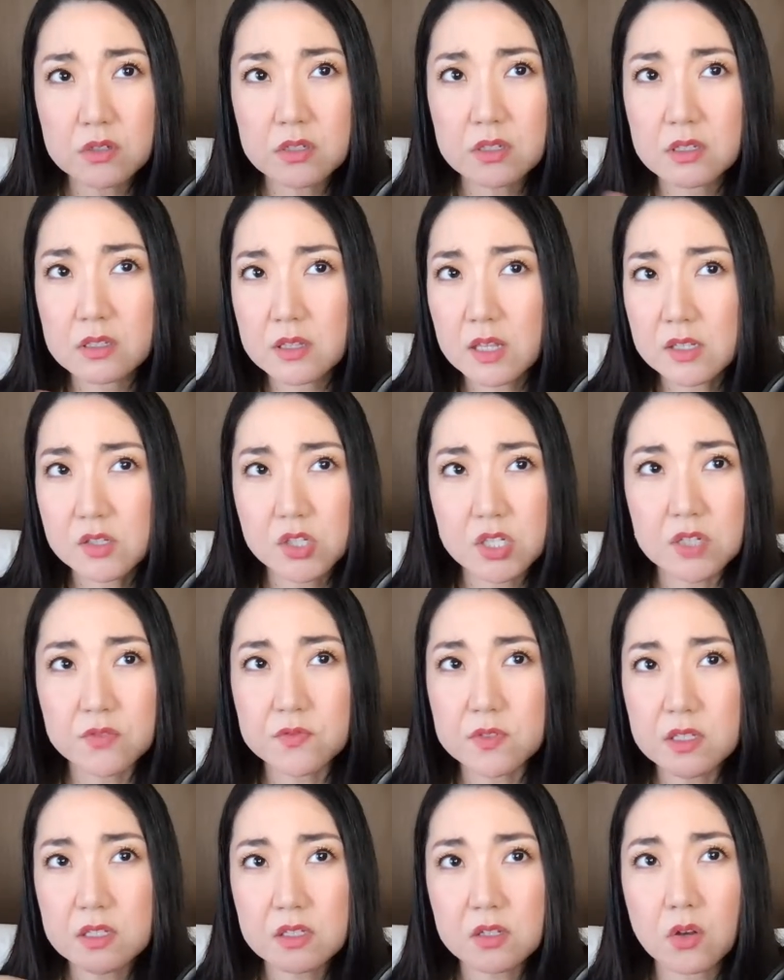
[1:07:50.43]
The
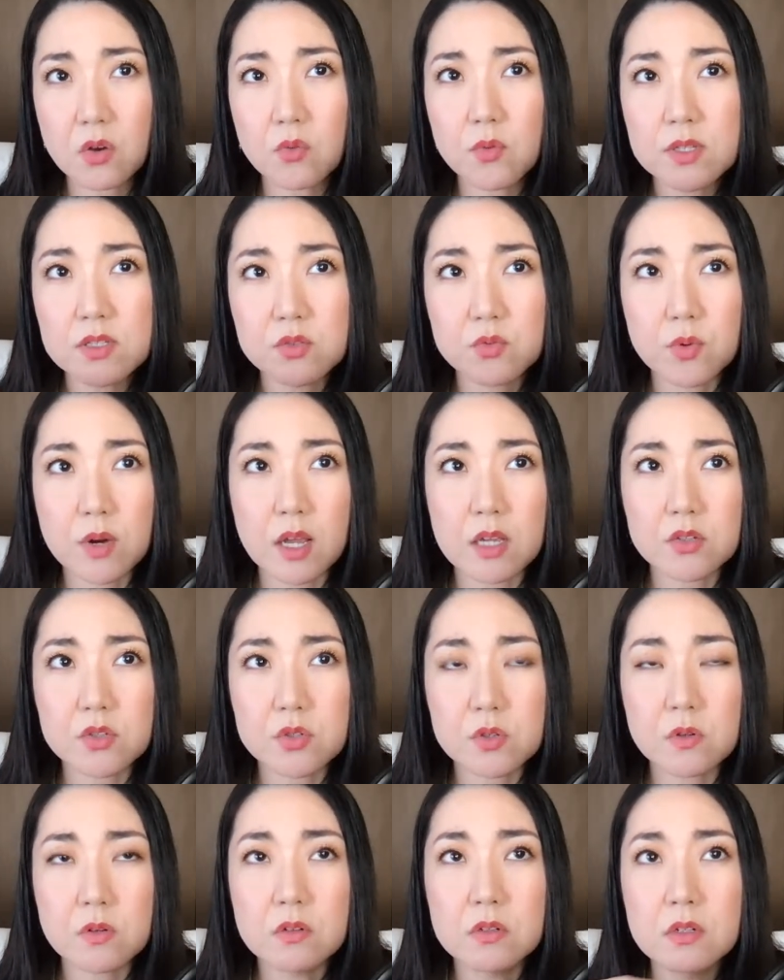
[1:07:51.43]
shift is always
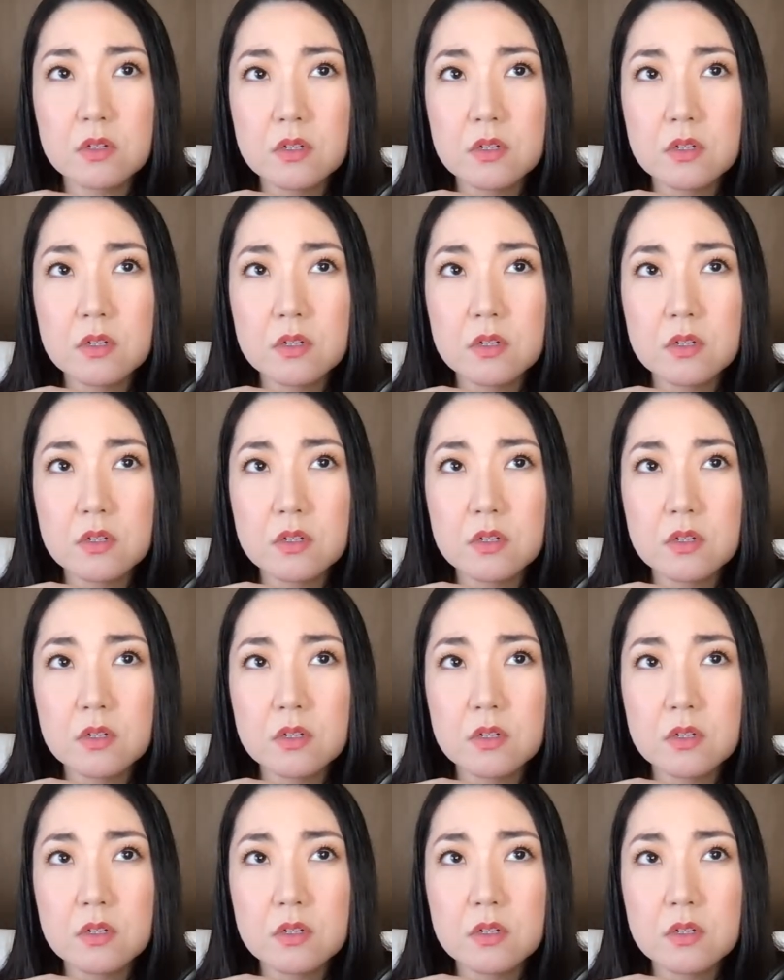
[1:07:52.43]
gradual.